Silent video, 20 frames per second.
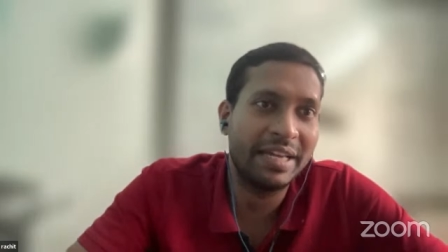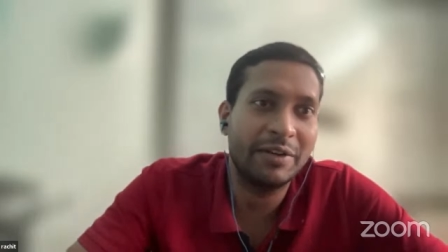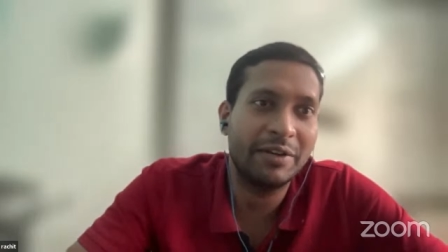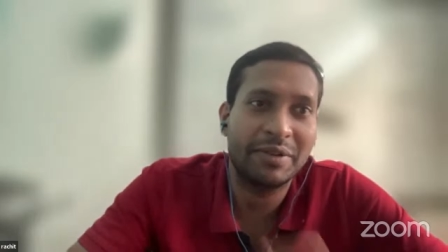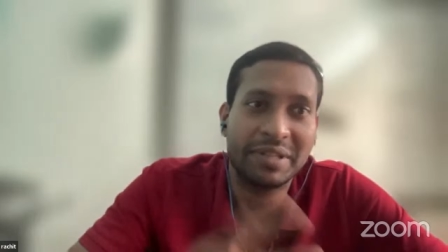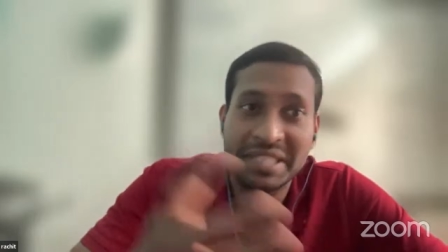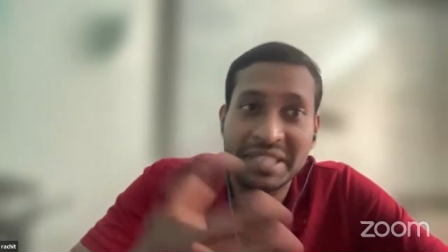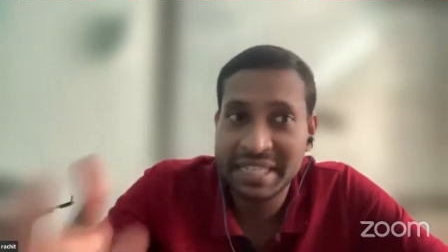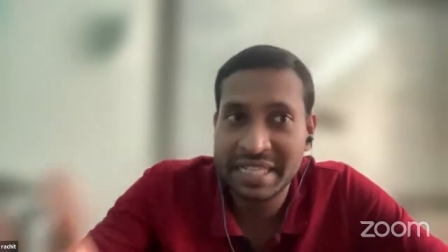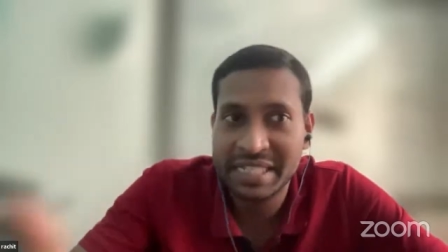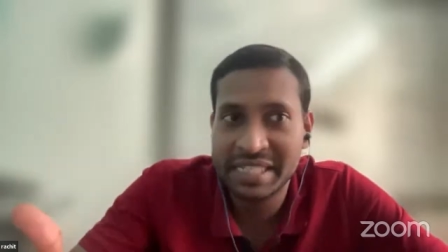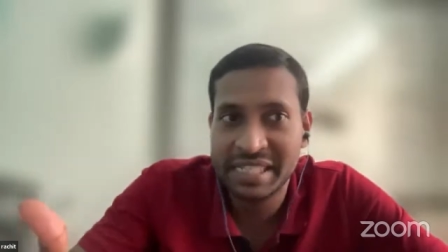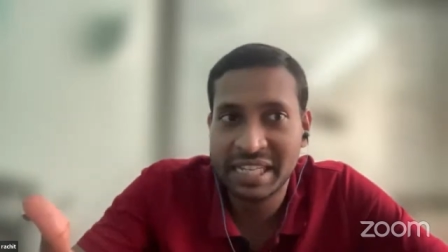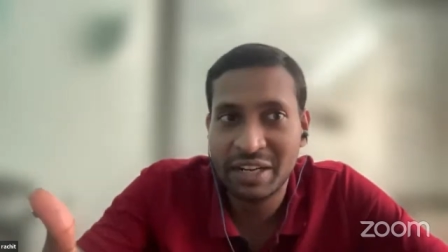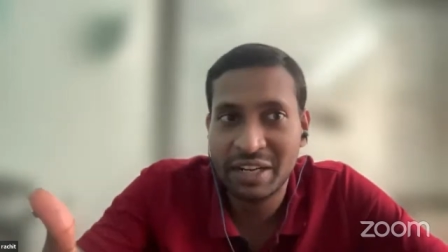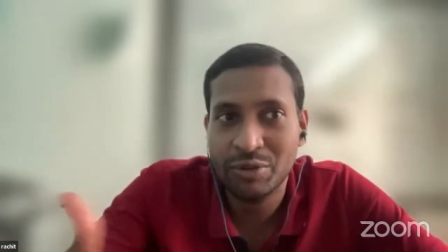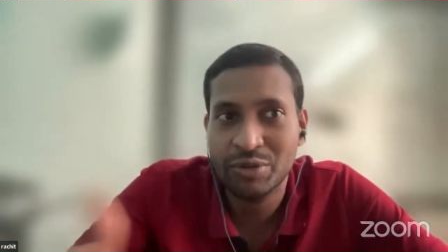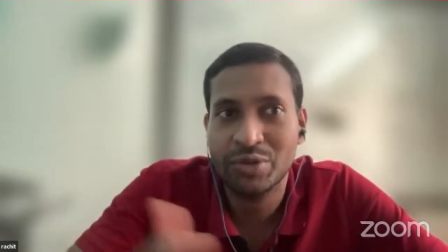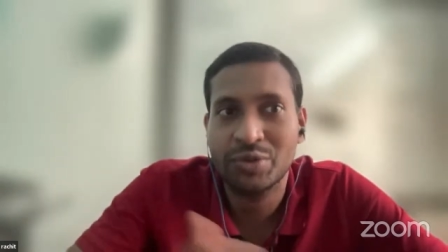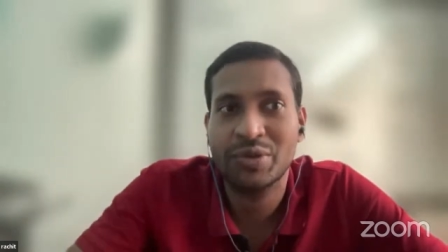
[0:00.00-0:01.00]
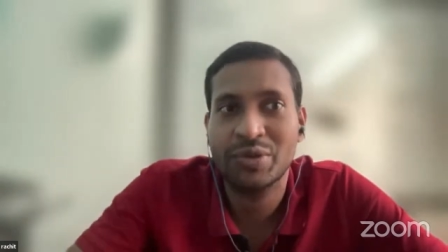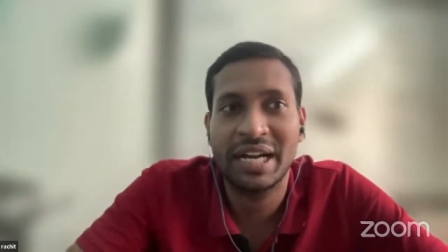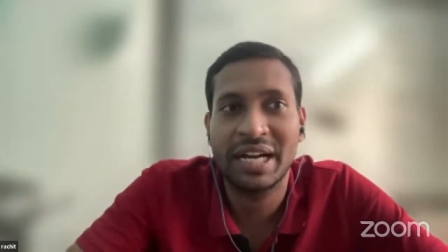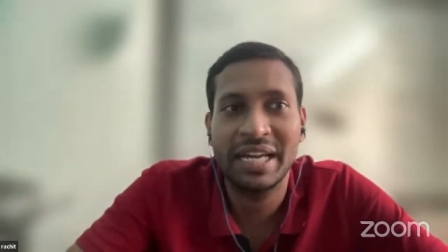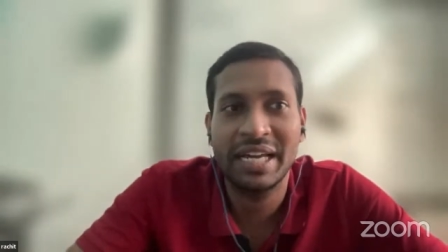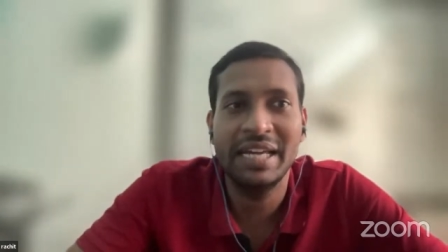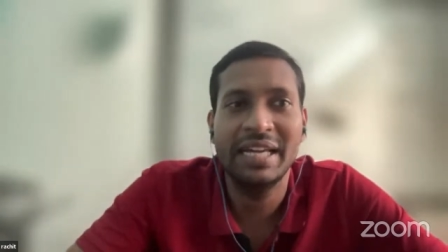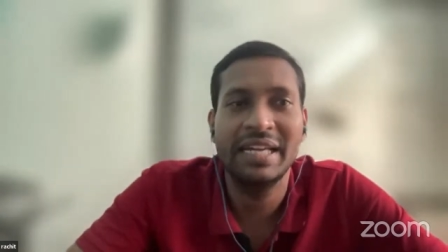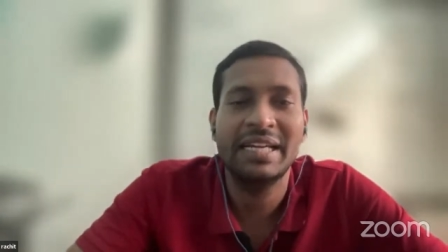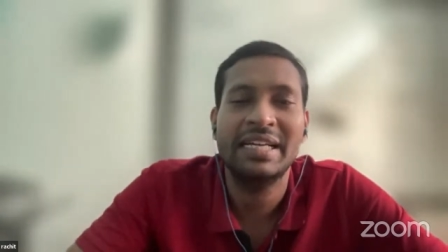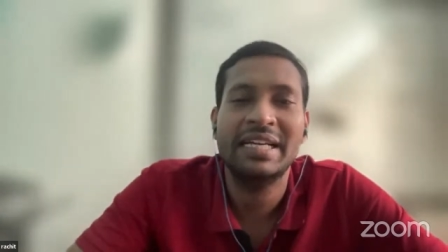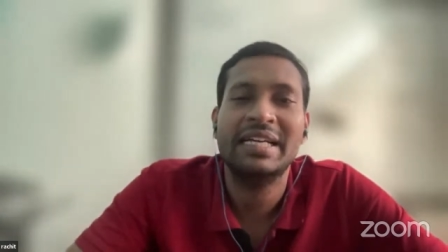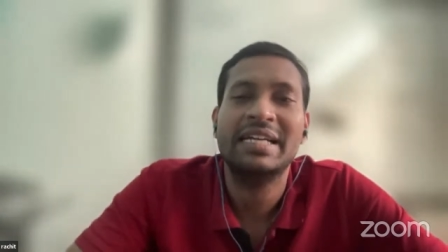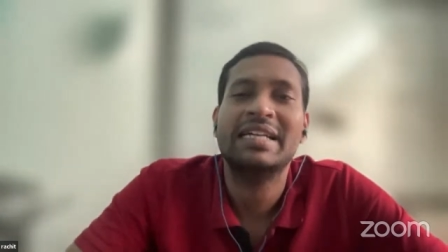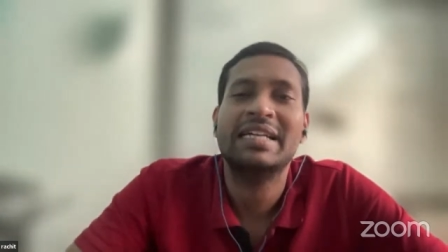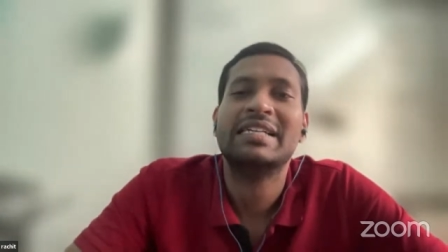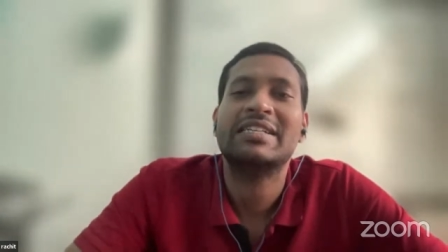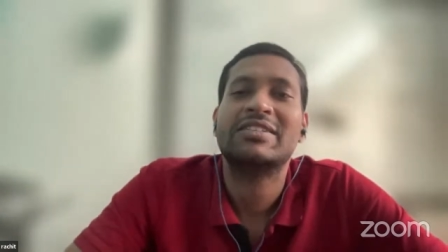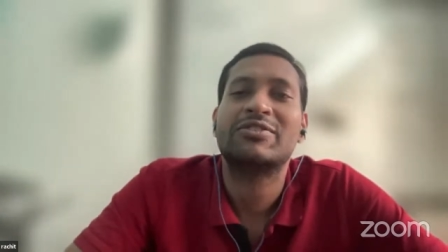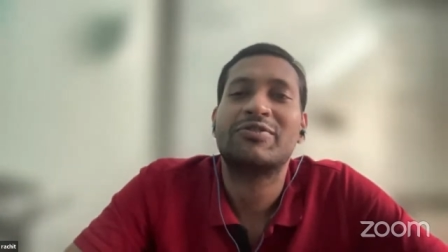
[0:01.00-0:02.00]
You can see a jello through the eye.
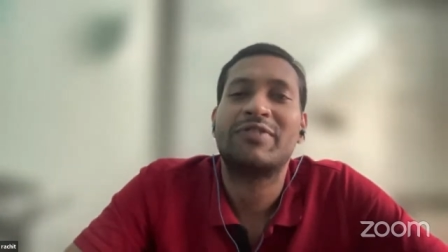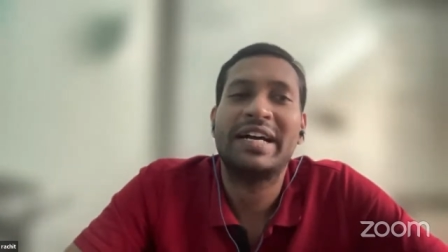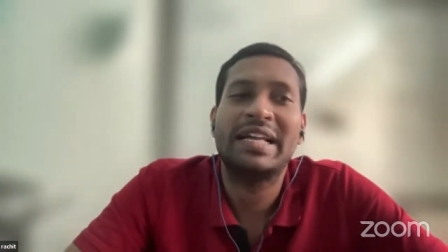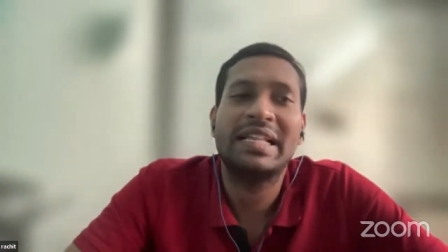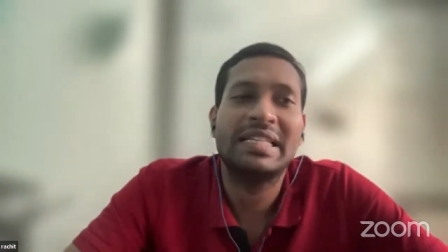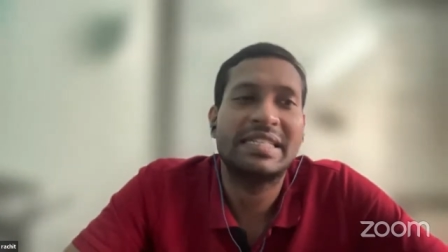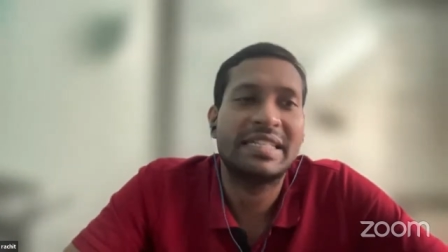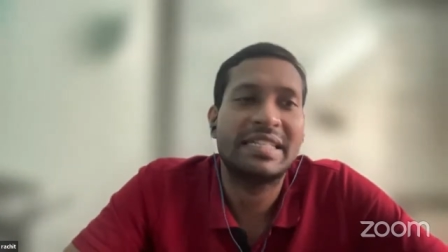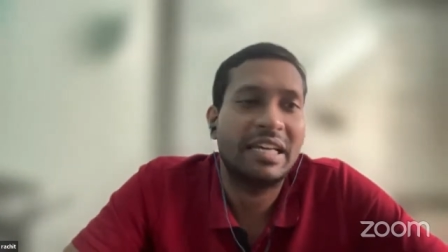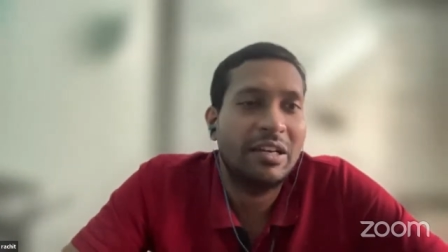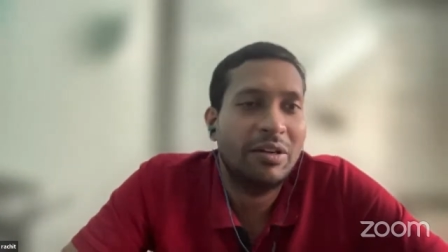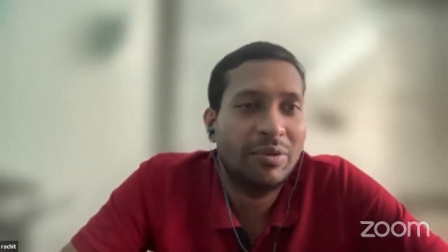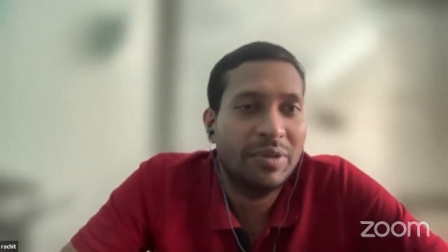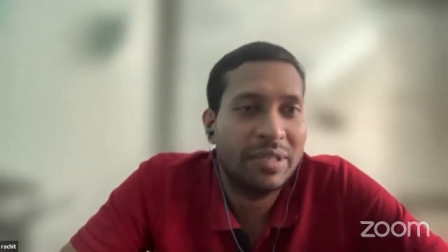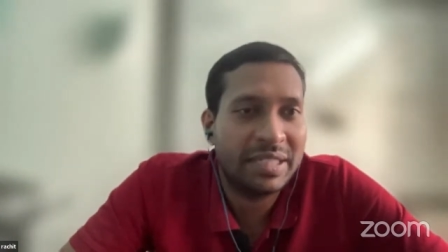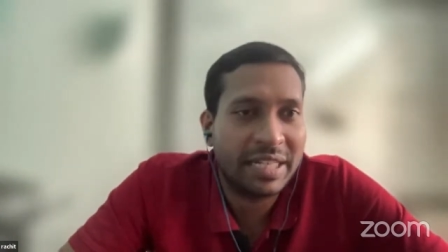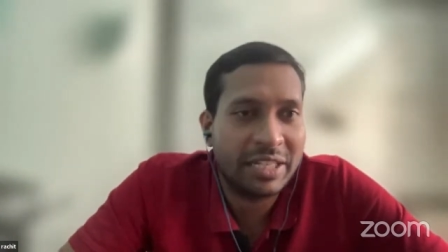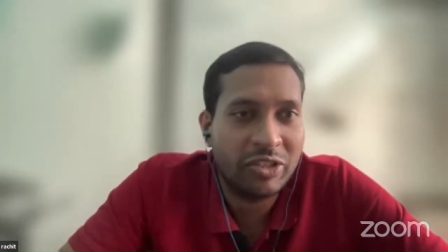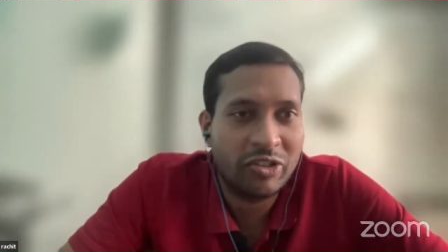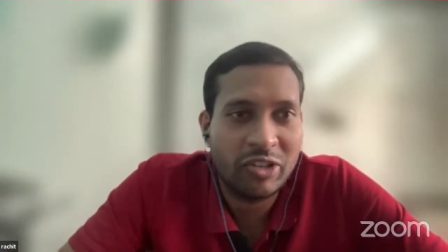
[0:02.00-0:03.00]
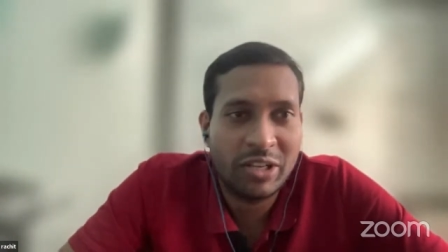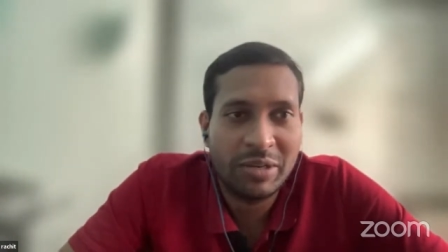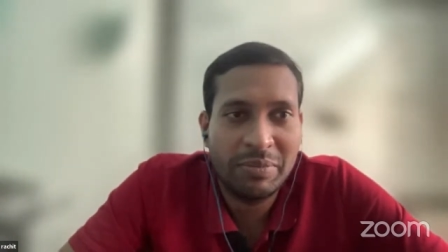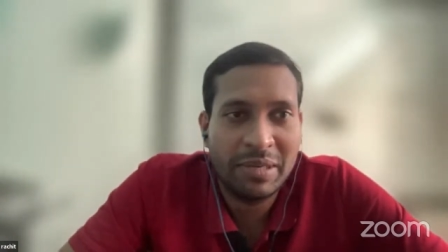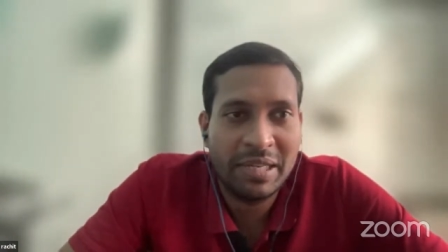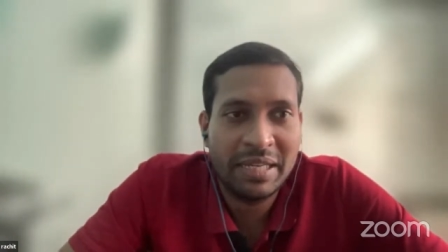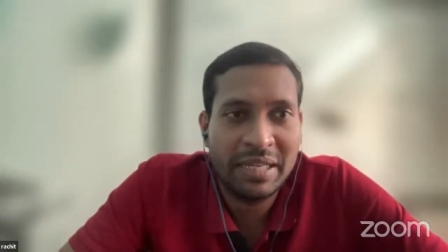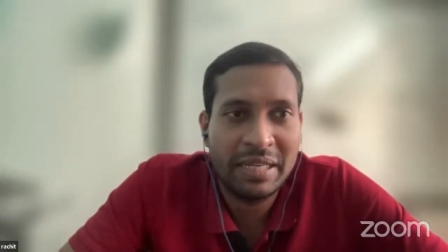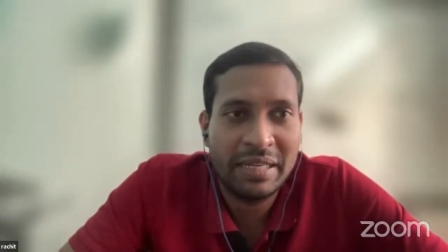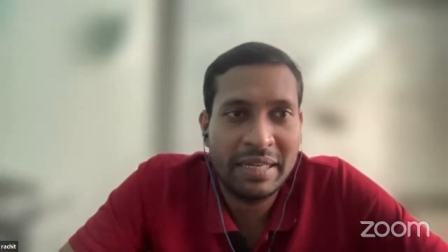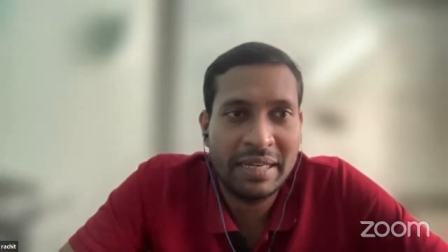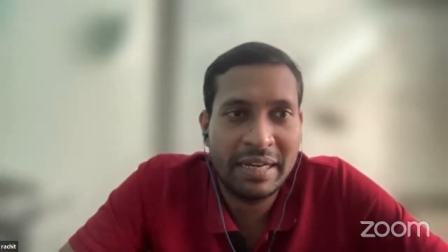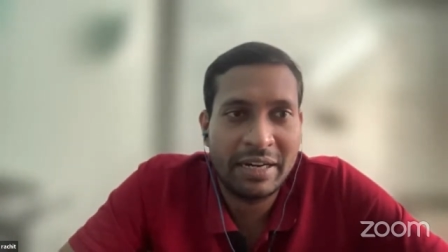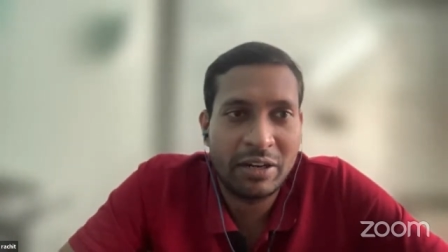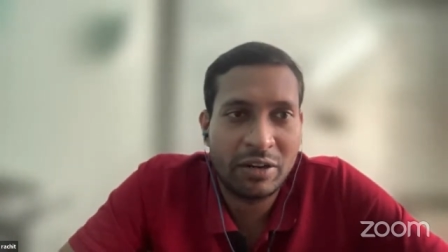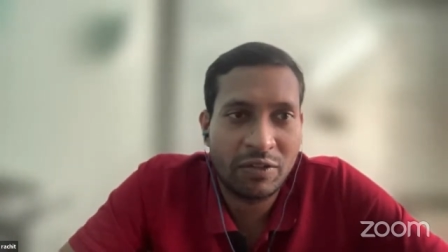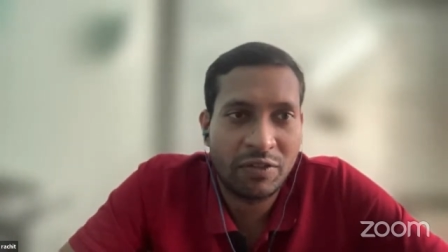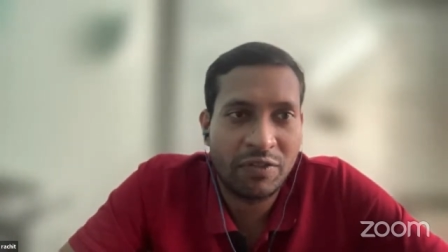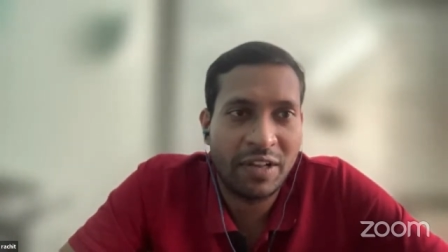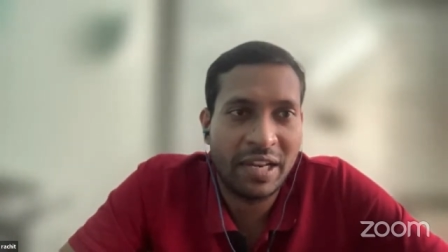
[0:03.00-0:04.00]
So while jello is extremely
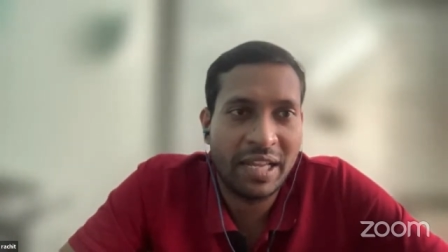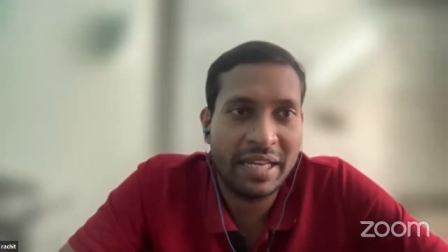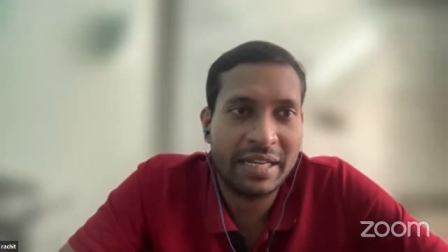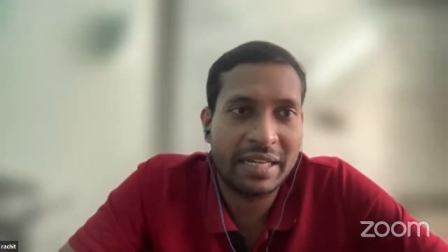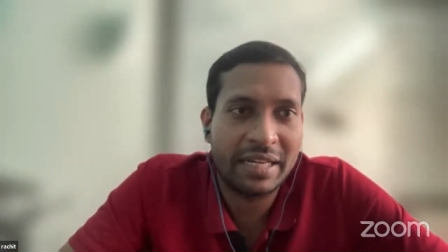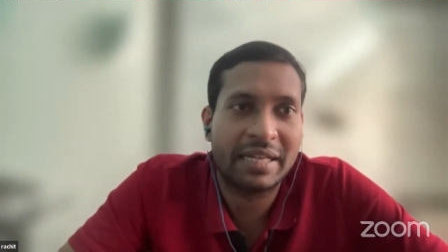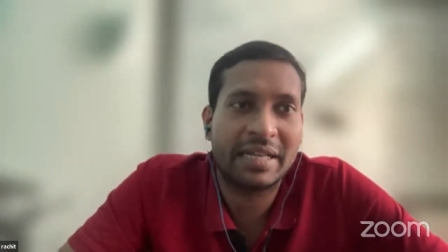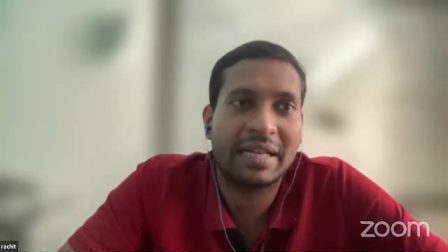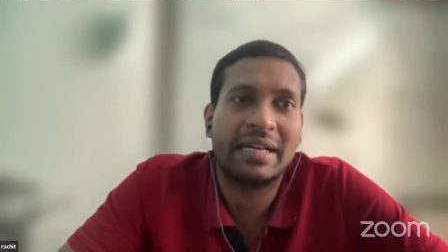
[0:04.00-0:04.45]
hydrophilic,